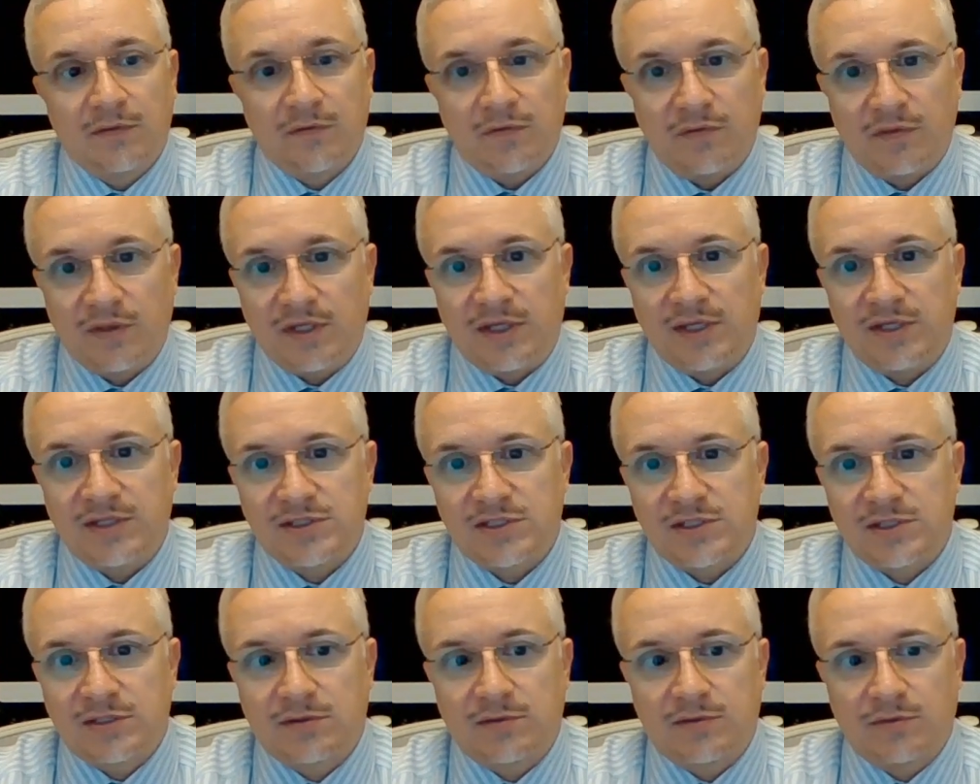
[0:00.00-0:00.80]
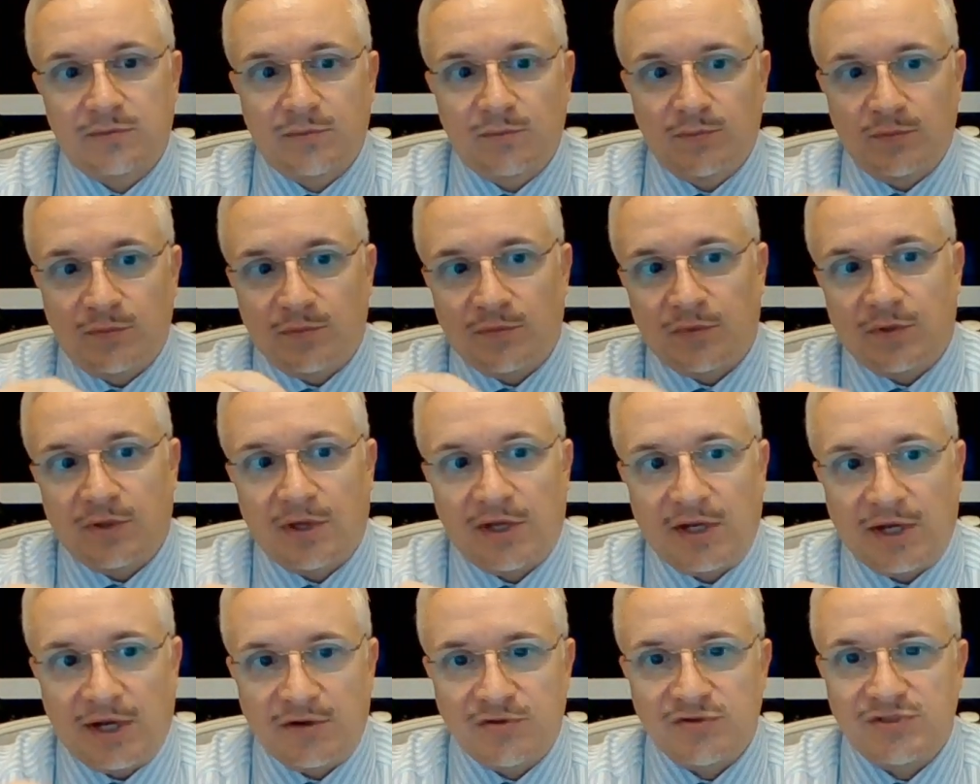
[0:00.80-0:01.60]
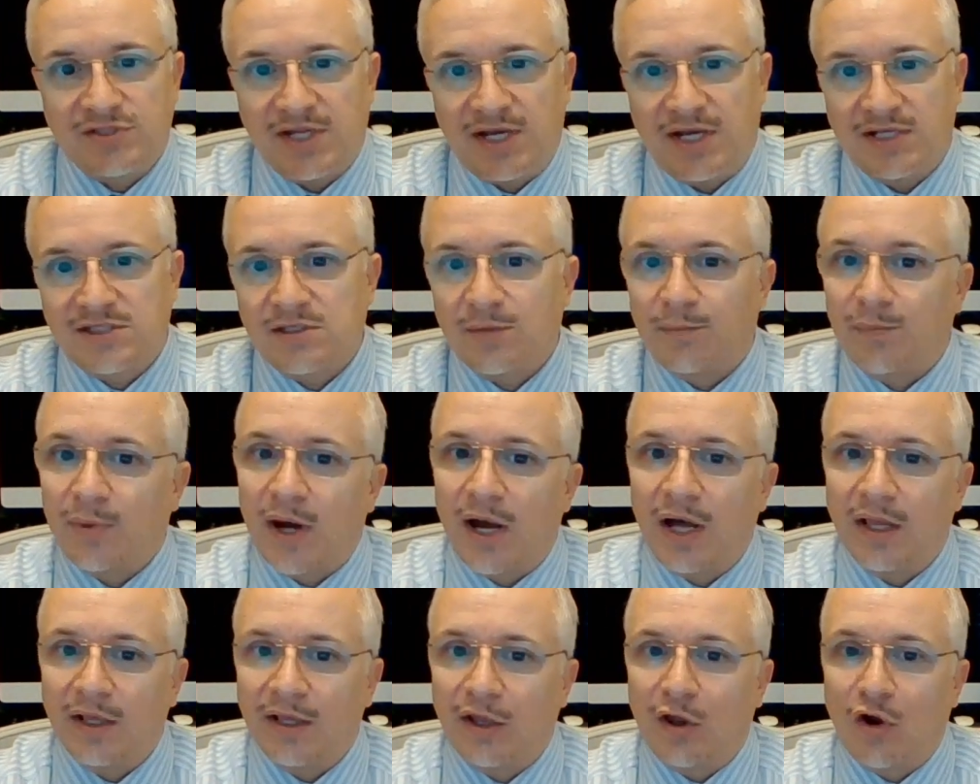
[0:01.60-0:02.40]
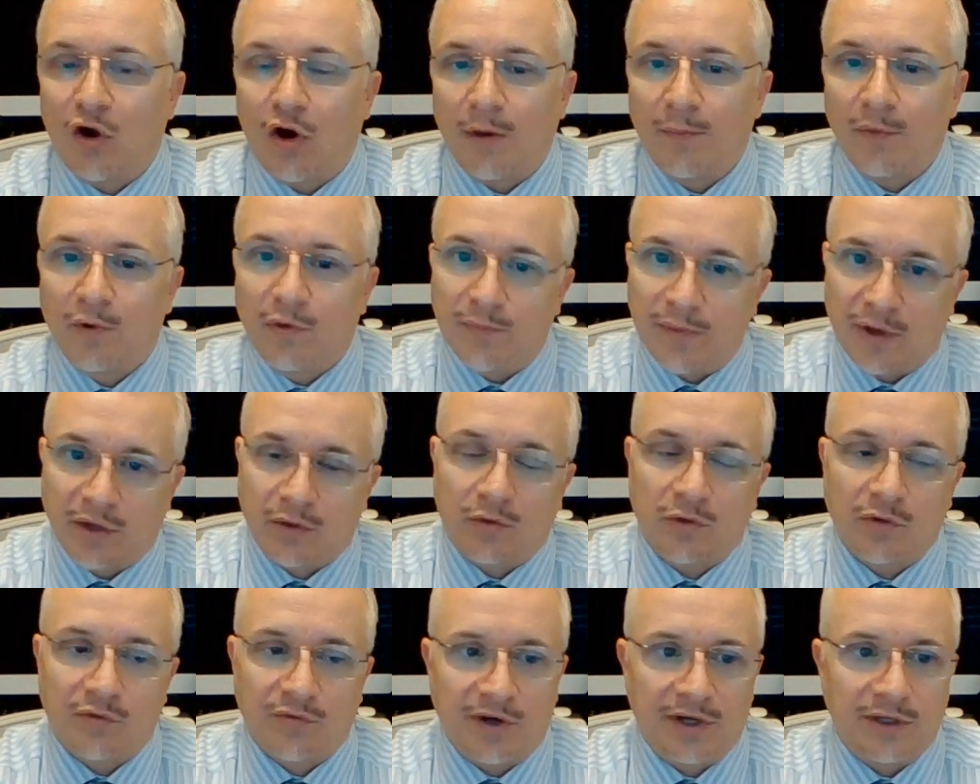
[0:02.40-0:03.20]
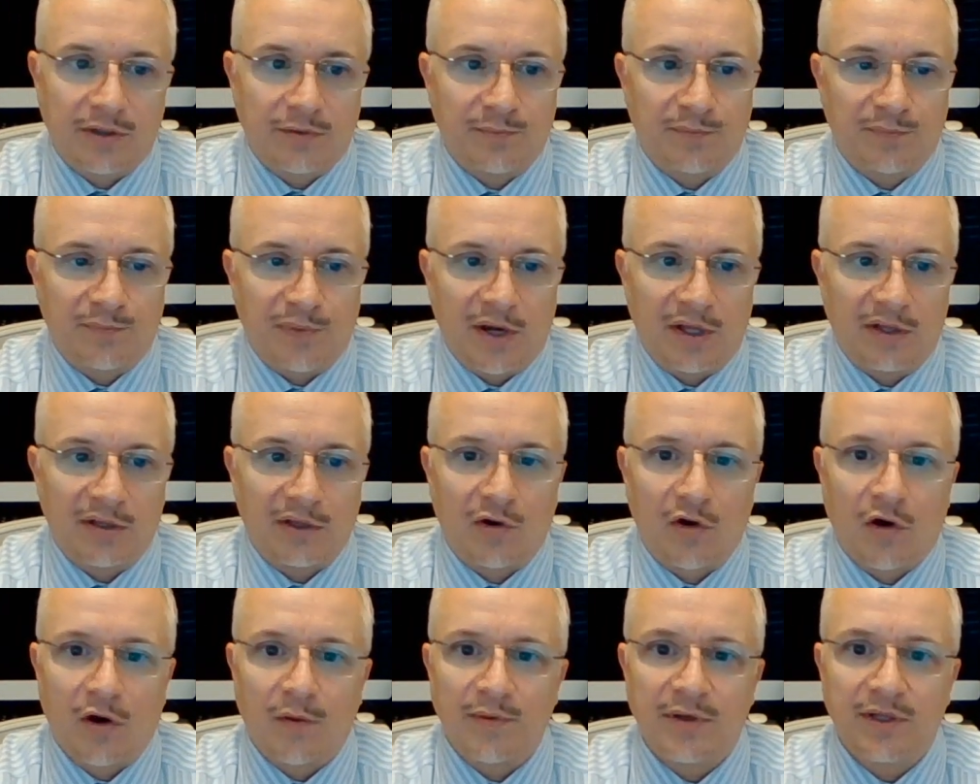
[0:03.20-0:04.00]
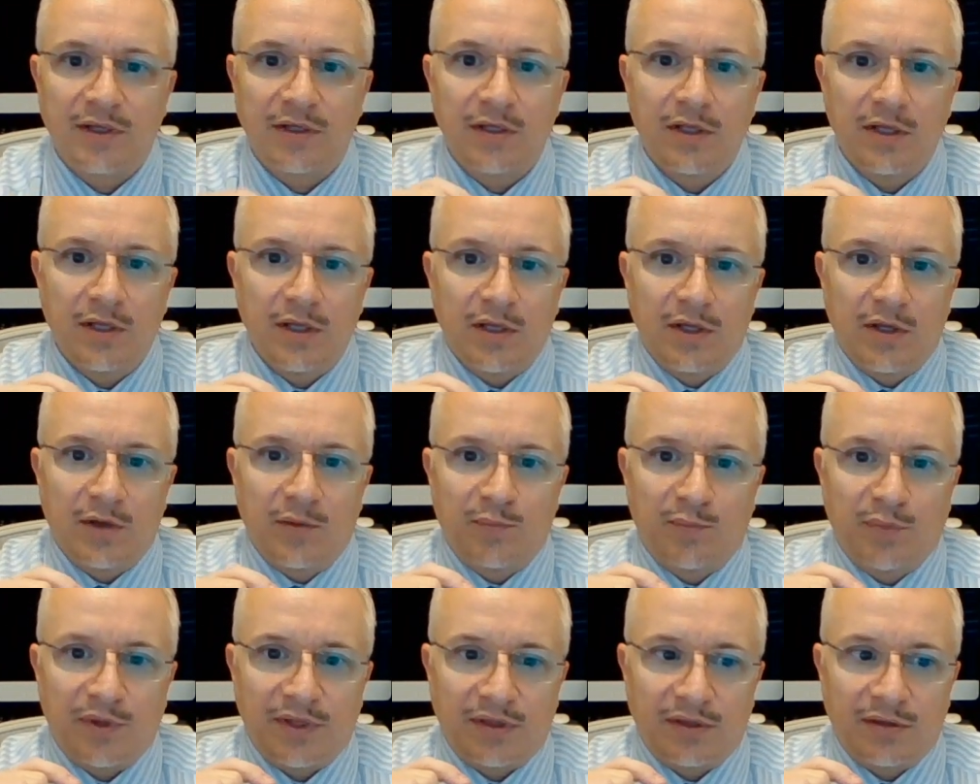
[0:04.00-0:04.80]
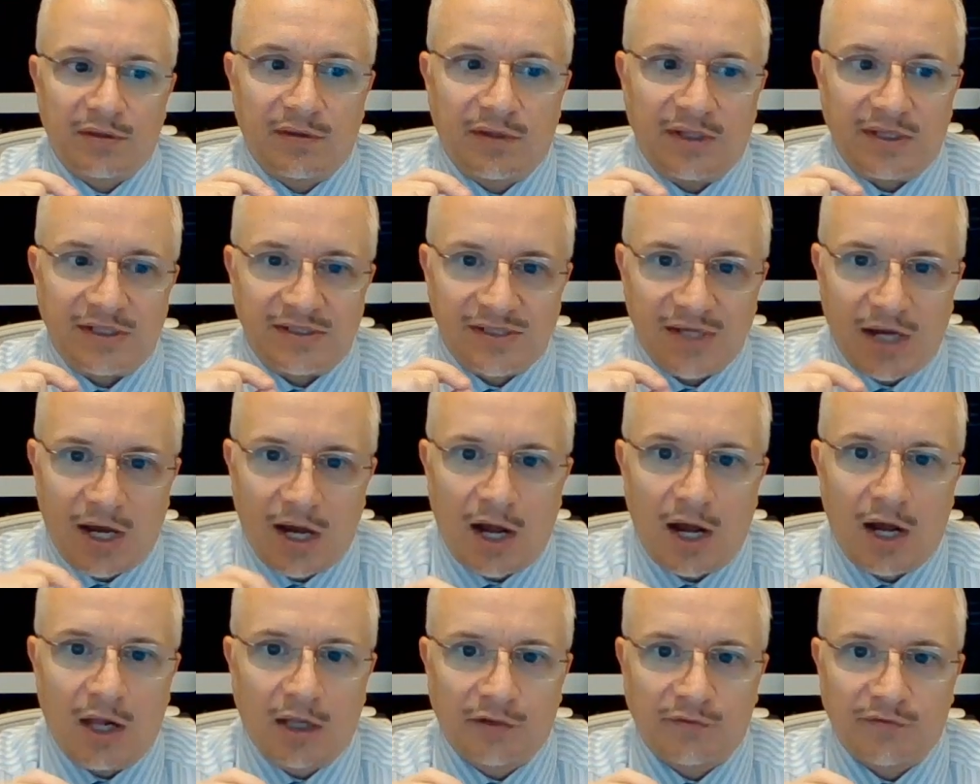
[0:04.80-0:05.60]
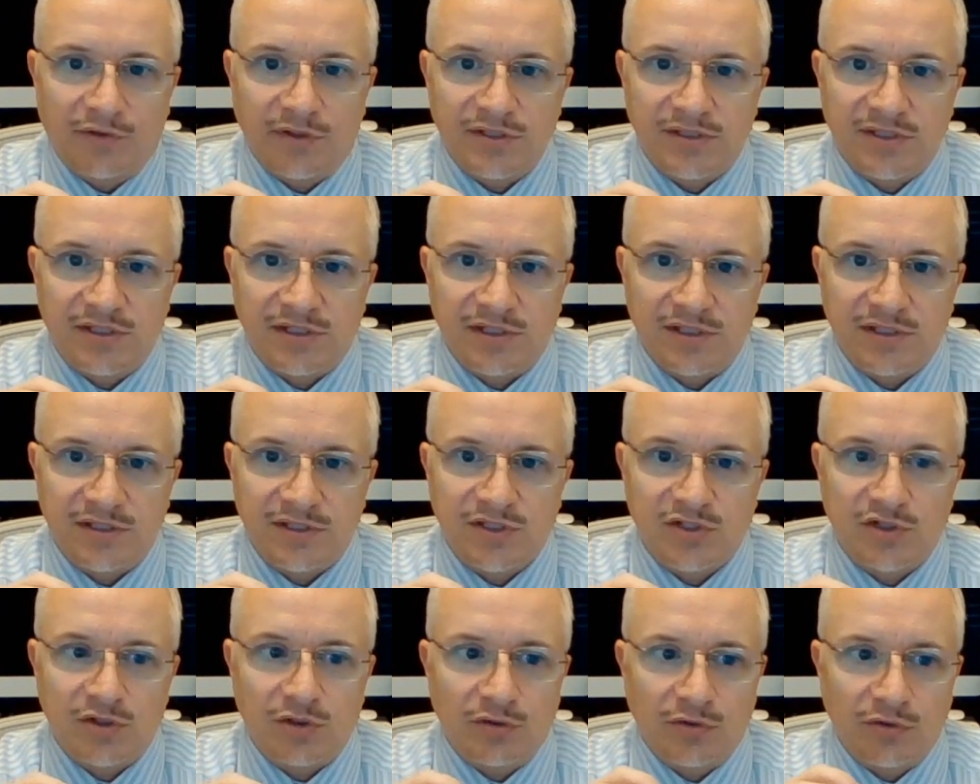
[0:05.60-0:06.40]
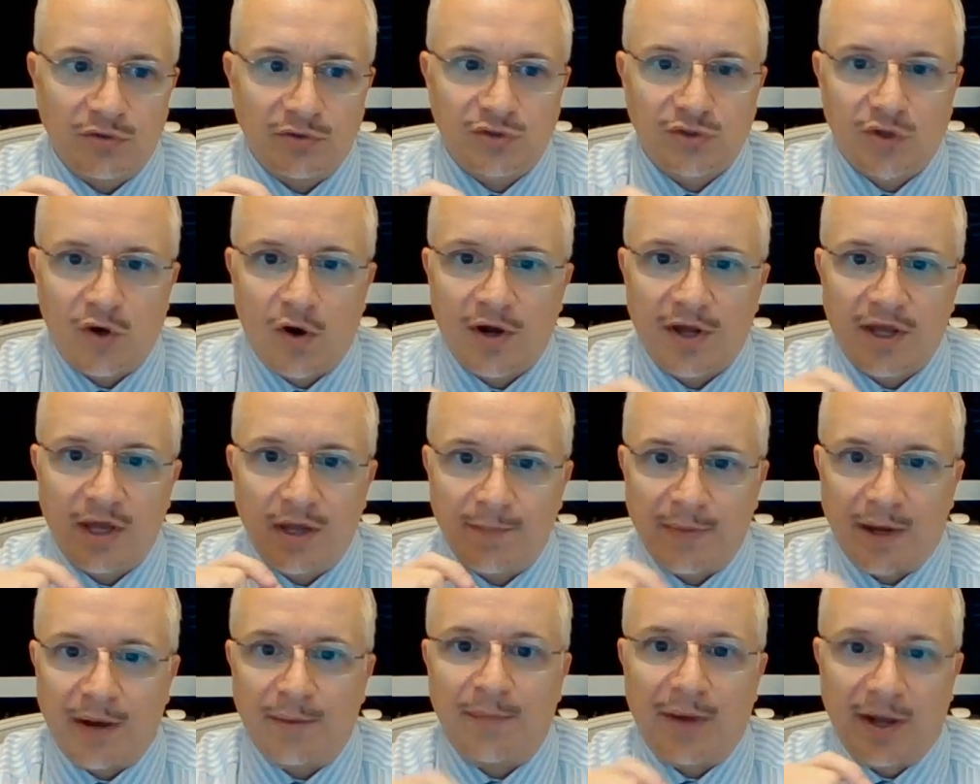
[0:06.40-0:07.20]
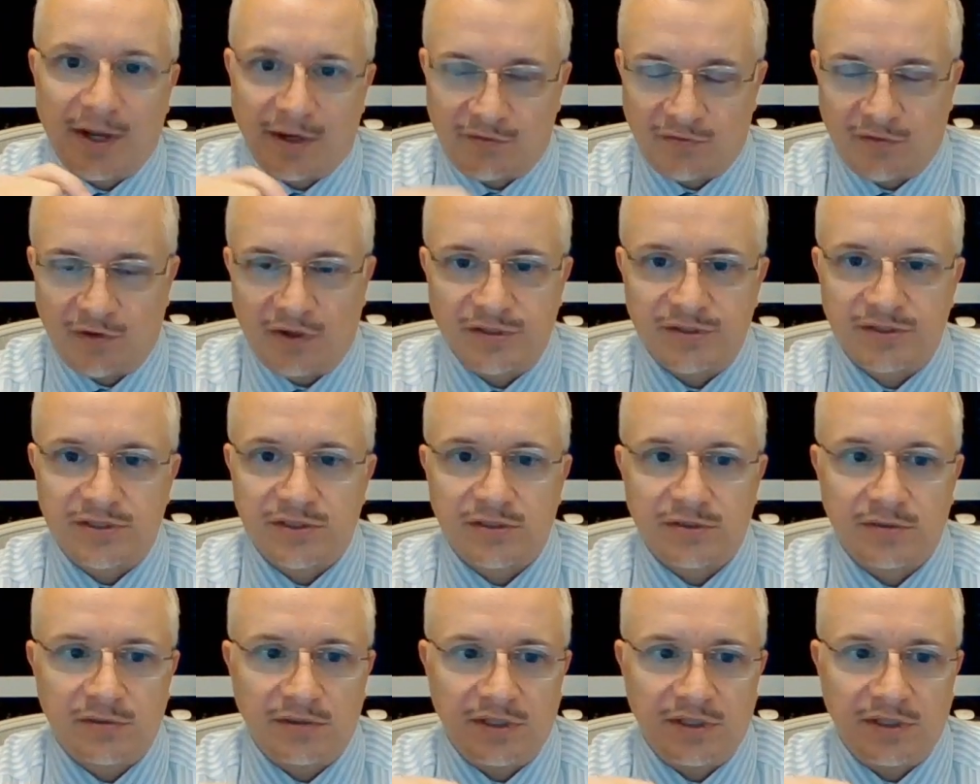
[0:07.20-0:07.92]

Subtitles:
These, and I understand it's a polycarbonate or medical grade polycarbonate, but the tolerances, you're talking about microns.